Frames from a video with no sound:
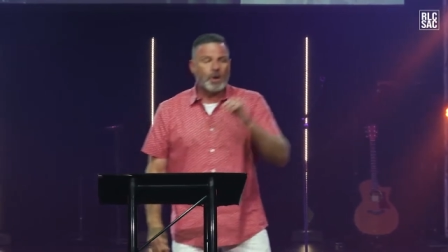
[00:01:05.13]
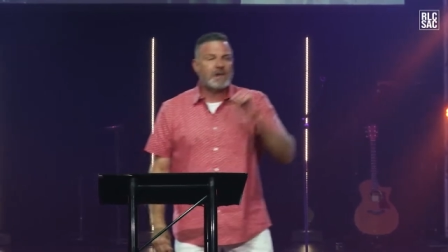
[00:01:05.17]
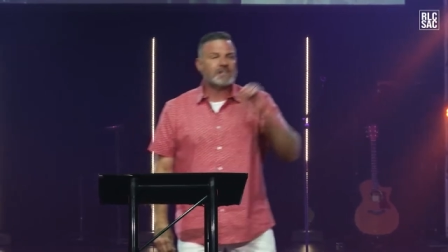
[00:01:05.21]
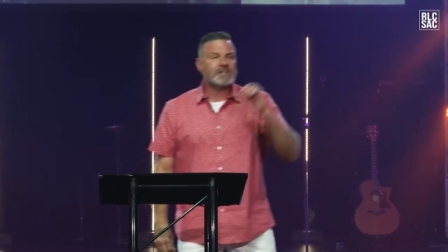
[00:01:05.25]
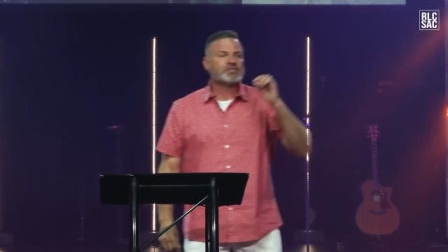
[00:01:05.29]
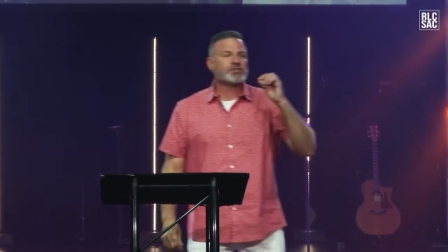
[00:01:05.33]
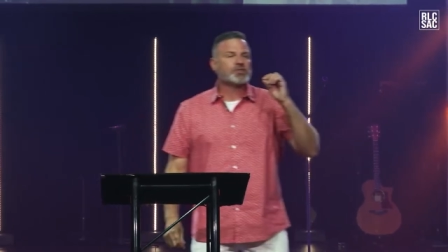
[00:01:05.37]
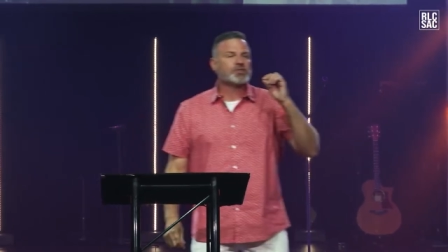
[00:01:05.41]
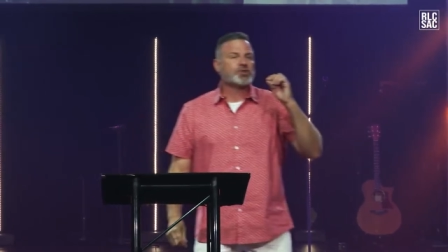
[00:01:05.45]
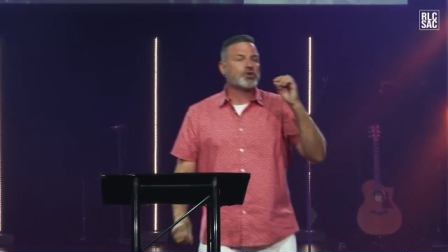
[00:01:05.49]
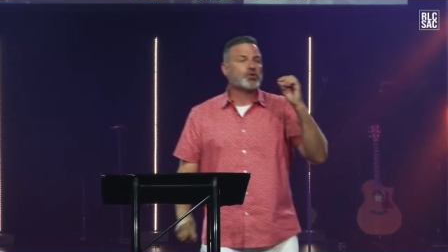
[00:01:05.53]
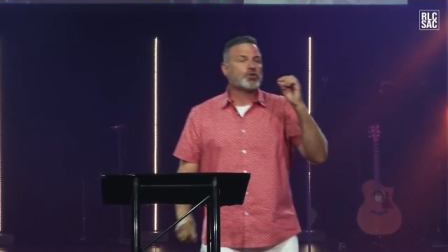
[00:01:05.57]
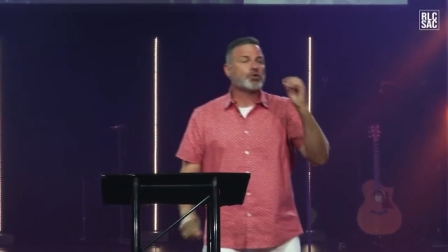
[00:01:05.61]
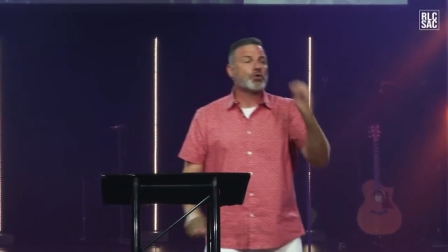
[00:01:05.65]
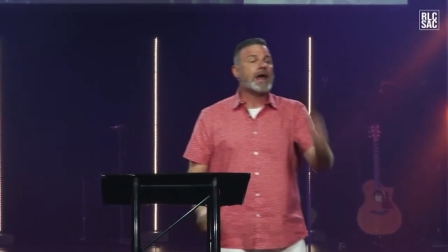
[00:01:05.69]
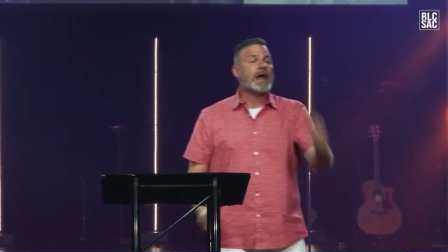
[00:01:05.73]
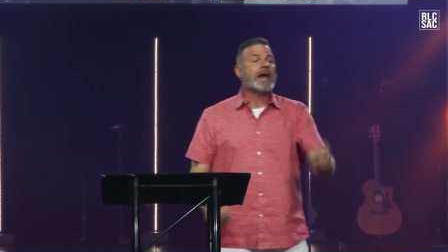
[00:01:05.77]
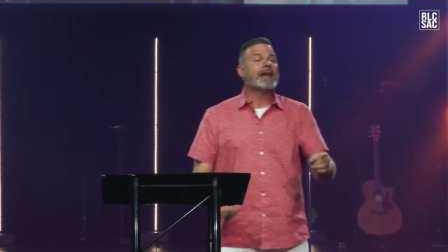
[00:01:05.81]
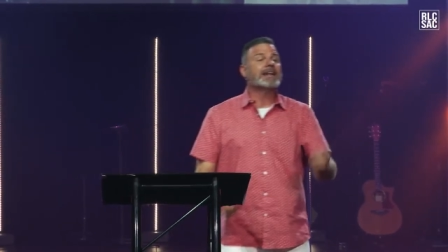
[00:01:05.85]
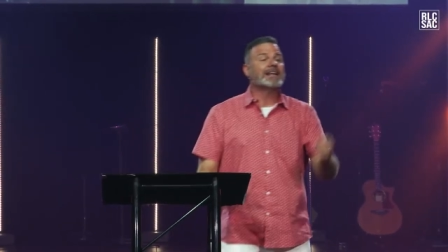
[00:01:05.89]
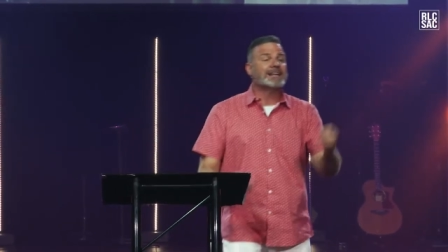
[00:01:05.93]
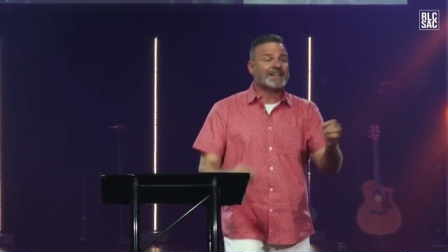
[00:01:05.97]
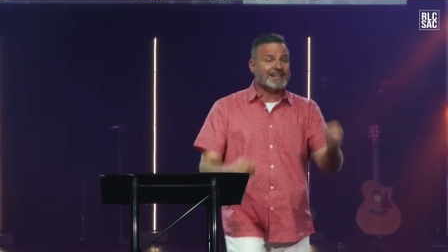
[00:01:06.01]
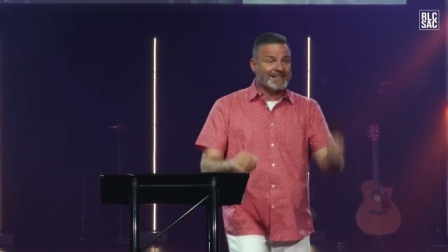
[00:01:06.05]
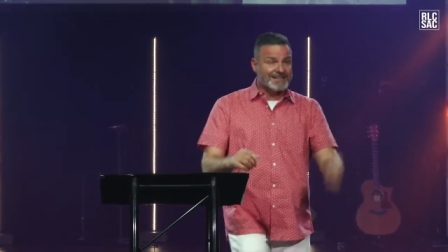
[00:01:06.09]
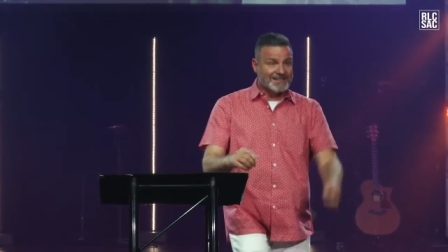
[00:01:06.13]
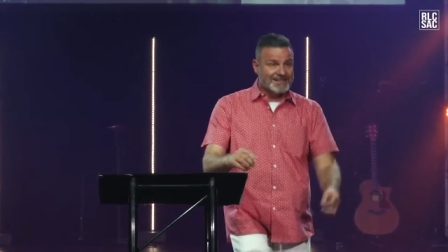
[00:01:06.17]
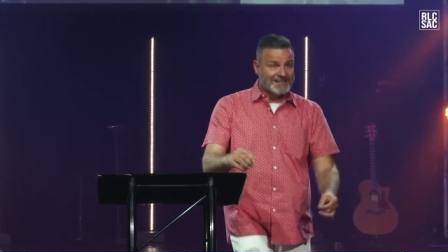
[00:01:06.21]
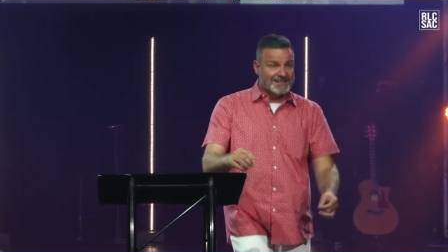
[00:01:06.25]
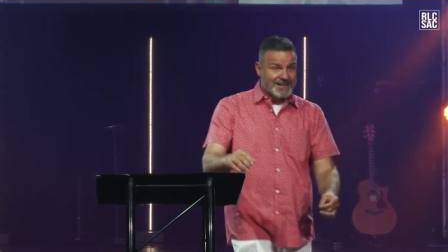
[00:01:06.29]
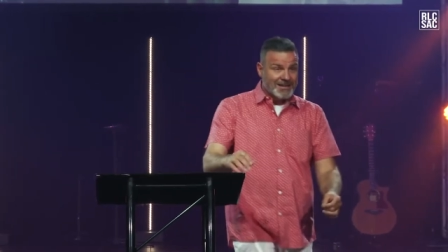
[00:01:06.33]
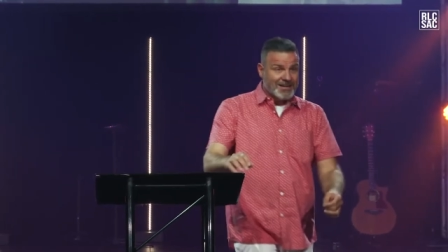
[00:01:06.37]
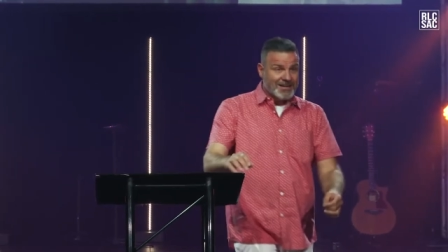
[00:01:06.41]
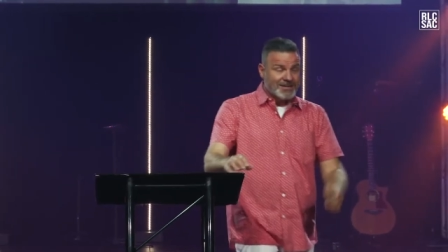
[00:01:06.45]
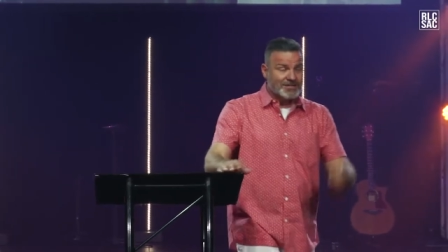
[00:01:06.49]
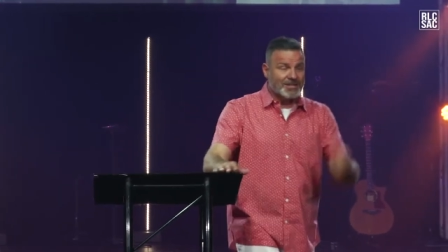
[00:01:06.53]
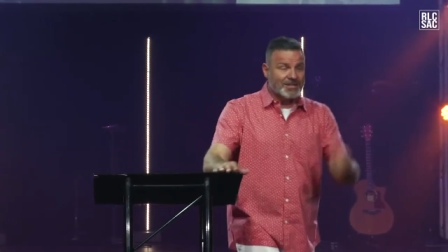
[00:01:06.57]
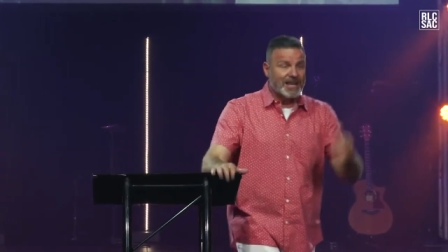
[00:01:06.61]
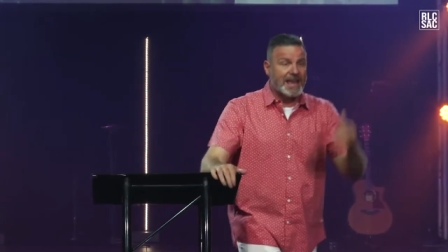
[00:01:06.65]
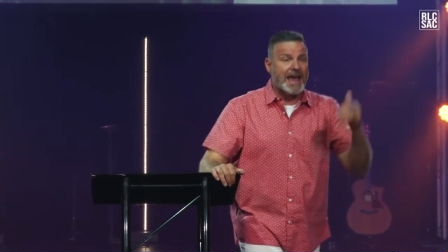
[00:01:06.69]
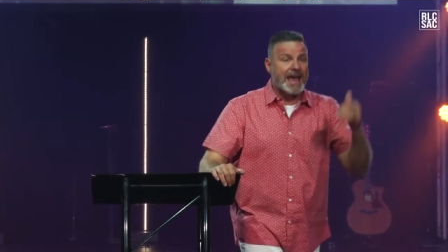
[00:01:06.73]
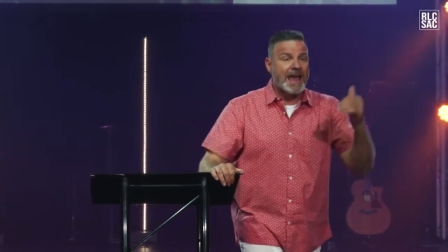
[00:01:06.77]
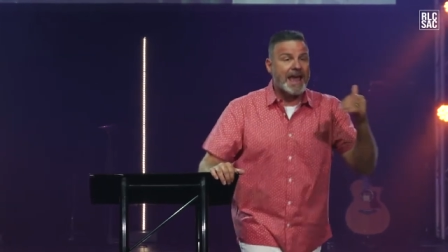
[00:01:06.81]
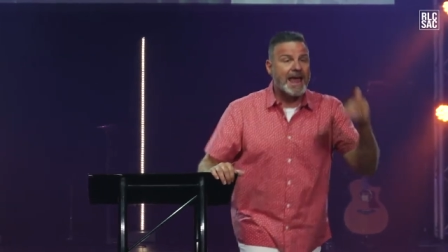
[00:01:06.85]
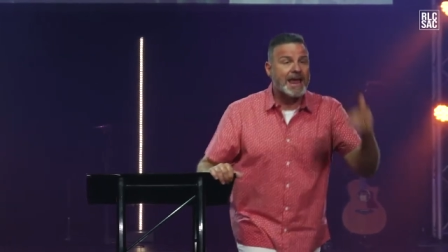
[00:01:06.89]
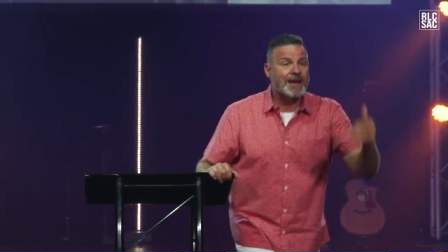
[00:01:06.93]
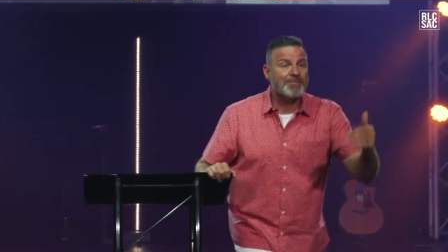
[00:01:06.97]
was credited to